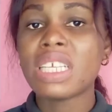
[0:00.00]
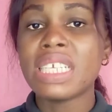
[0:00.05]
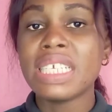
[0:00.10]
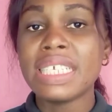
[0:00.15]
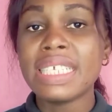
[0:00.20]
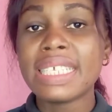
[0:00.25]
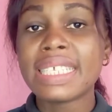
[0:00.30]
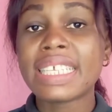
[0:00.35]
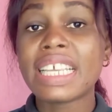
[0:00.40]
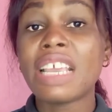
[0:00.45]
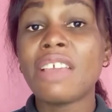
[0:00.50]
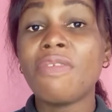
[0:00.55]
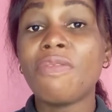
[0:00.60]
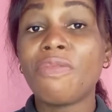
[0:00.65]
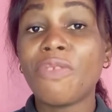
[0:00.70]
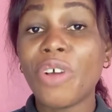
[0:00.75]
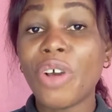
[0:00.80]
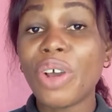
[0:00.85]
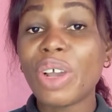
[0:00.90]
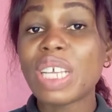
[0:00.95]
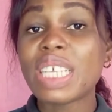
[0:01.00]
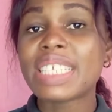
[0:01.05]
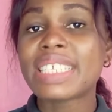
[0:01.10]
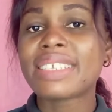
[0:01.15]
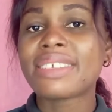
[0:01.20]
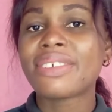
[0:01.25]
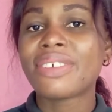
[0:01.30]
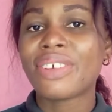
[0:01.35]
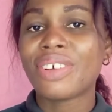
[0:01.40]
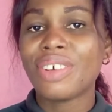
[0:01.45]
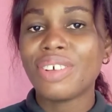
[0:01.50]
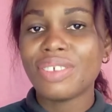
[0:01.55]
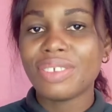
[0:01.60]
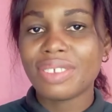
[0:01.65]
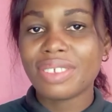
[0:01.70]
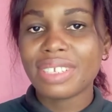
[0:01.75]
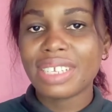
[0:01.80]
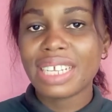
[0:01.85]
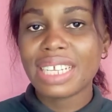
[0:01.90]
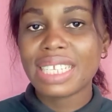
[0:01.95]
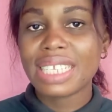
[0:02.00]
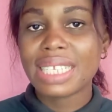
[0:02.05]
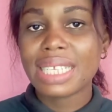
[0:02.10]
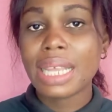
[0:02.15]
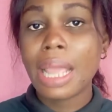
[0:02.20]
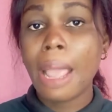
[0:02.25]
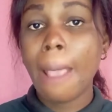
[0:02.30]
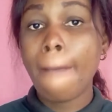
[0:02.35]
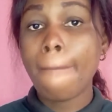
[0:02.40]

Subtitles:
Is a voiced consonant.